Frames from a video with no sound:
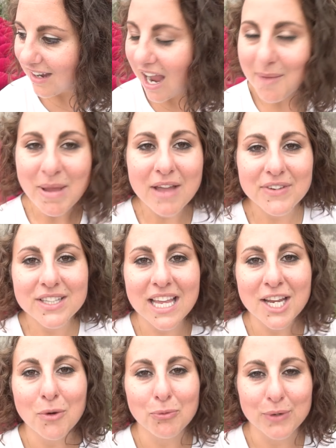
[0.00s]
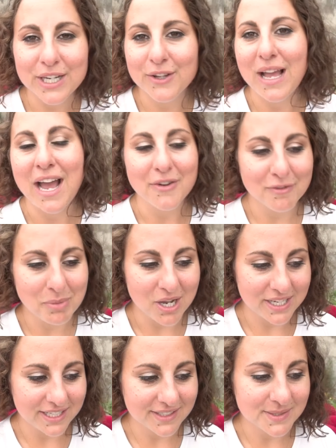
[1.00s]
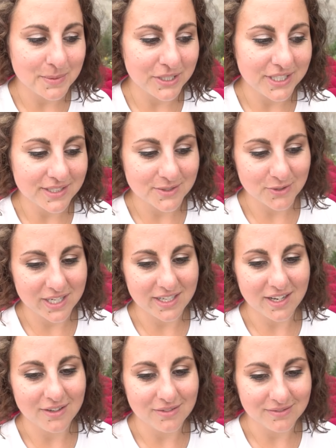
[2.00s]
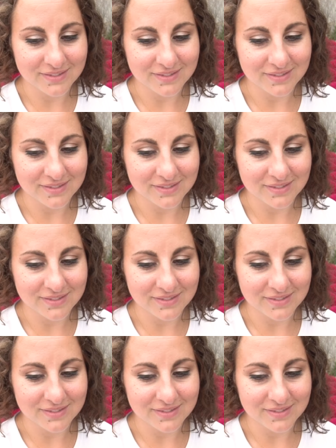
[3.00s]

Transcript: I'm having like a real out-of-body experience right now.